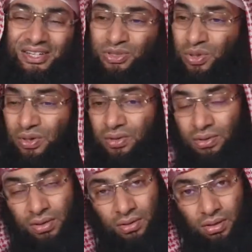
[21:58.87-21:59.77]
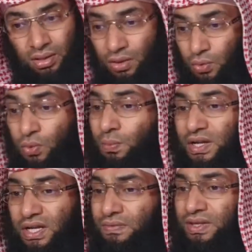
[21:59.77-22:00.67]
So, who
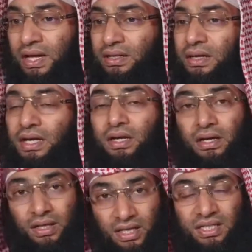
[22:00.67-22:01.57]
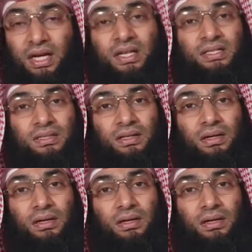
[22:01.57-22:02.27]
believed that Isa is